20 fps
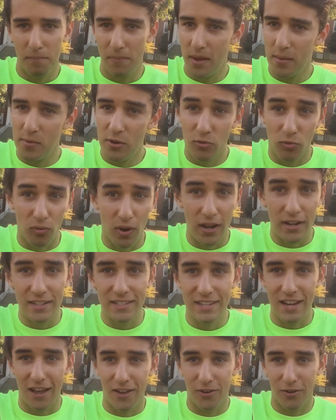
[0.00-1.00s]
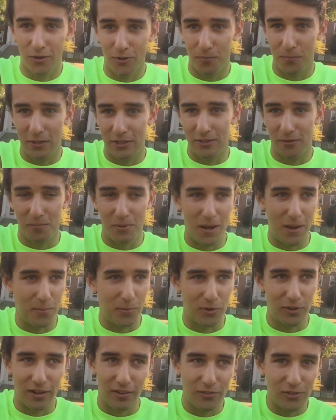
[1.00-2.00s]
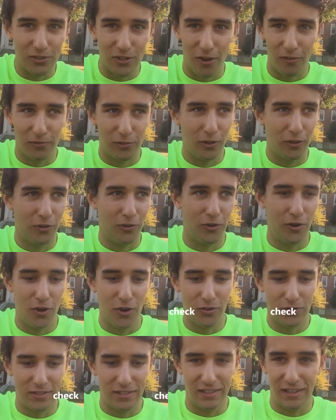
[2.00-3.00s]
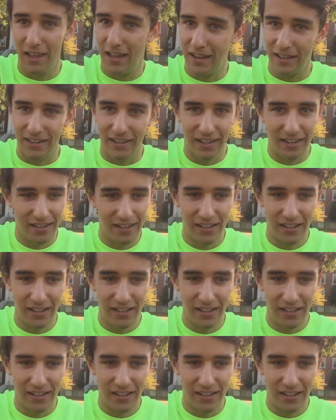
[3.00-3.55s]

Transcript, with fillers: Maybe write it down on a piece of paper, give yourself little notes, and like.